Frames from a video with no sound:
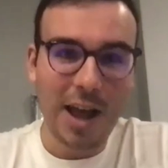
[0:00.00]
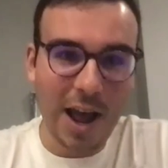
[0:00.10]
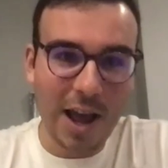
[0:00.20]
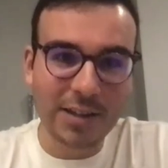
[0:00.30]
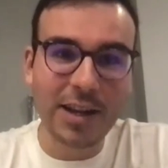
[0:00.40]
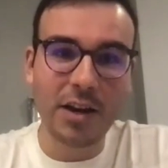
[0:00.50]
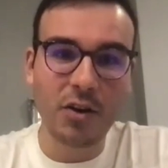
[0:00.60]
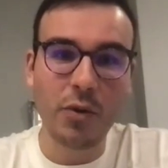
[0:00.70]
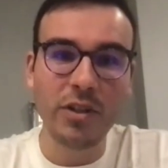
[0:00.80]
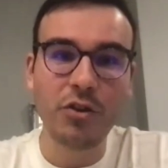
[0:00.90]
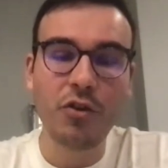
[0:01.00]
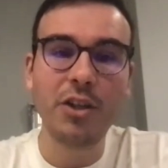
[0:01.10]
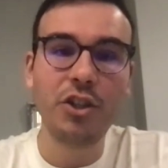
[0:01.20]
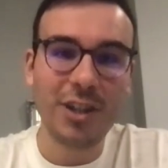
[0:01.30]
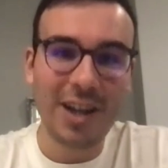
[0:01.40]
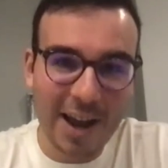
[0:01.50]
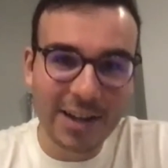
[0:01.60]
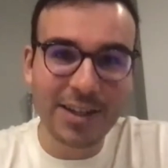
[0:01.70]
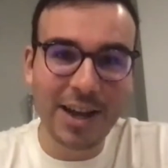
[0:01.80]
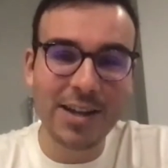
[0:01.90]
and technical integration,
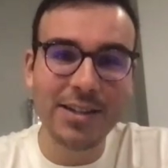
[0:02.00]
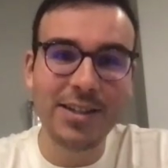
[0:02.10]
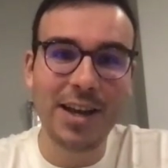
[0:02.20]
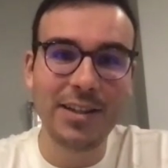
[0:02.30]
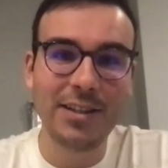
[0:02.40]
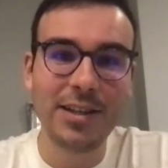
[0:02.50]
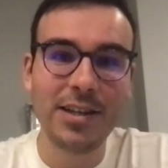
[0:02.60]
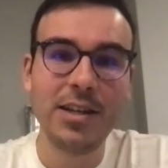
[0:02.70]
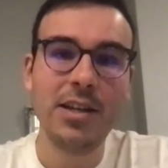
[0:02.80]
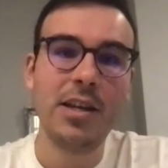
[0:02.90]
end-to-end testing